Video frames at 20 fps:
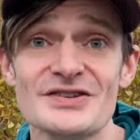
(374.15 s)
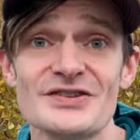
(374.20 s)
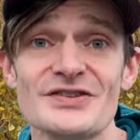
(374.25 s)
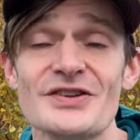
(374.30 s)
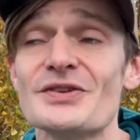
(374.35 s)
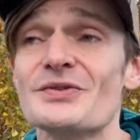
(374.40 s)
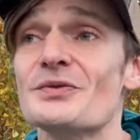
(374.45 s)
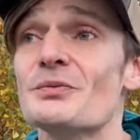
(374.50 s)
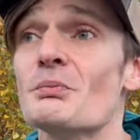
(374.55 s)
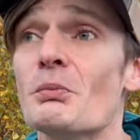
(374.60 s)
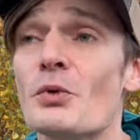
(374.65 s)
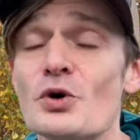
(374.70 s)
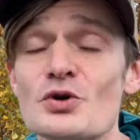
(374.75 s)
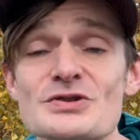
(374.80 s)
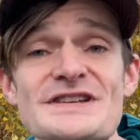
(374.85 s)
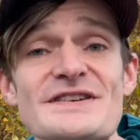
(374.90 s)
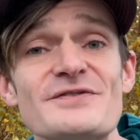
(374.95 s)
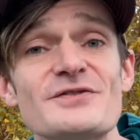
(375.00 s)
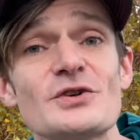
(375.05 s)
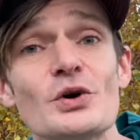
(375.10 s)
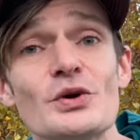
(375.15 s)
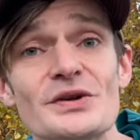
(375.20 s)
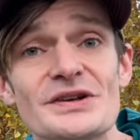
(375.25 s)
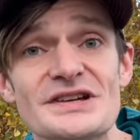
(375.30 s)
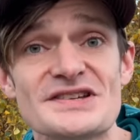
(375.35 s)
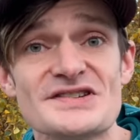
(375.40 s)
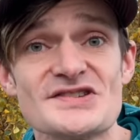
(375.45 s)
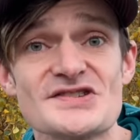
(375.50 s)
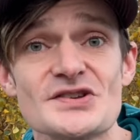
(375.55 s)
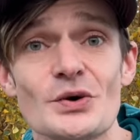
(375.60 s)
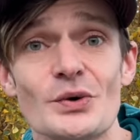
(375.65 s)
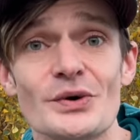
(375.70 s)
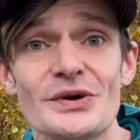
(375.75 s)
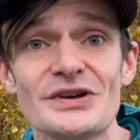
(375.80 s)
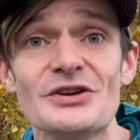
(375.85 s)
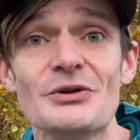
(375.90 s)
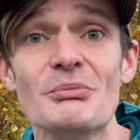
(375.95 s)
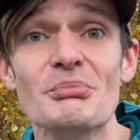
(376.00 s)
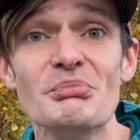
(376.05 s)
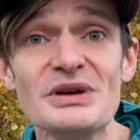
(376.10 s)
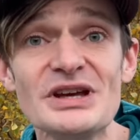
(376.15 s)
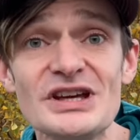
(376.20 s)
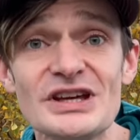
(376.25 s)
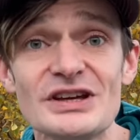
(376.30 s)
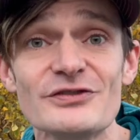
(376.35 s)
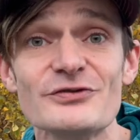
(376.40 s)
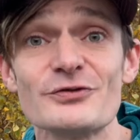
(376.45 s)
the more difficult it is going to be